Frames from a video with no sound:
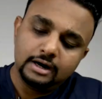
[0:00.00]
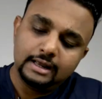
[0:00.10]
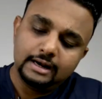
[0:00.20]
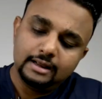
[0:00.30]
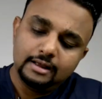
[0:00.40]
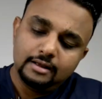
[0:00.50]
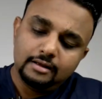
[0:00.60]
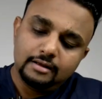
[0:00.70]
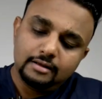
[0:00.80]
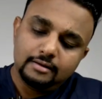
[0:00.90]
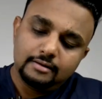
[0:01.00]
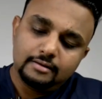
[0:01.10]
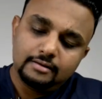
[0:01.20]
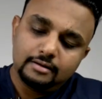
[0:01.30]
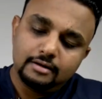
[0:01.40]
it
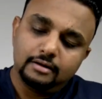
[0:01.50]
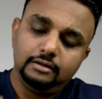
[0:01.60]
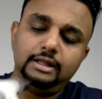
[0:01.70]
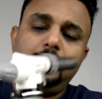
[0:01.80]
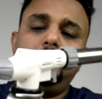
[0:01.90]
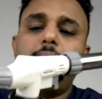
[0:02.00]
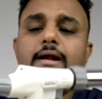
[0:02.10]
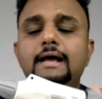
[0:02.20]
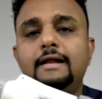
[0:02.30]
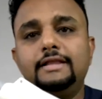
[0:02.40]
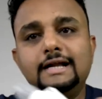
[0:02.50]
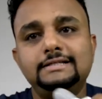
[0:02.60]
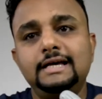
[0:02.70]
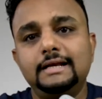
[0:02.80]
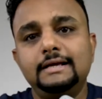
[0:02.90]
a little bit, and that's
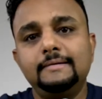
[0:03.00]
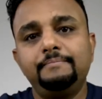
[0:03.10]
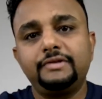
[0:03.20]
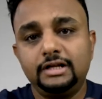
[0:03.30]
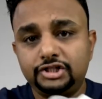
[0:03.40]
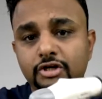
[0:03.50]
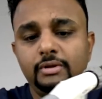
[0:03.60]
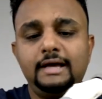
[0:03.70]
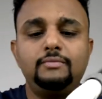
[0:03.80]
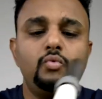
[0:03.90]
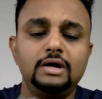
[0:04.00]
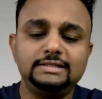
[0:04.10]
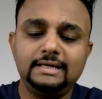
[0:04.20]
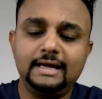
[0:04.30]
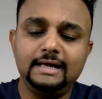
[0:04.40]
it. I'll show that
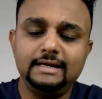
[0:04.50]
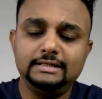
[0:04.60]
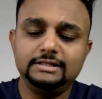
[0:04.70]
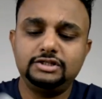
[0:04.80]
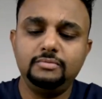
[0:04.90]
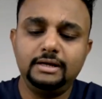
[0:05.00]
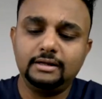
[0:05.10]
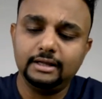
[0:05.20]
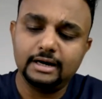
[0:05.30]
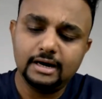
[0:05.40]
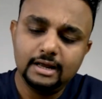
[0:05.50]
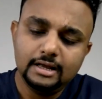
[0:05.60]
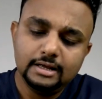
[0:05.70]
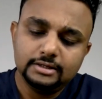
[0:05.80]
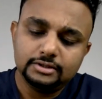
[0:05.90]
once again just to be clear.
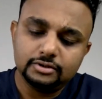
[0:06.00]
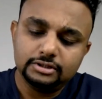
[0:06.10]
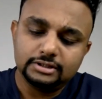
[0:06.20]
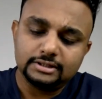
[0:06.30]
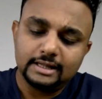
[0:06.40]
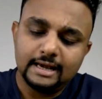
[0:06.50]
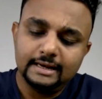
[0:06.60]
So just line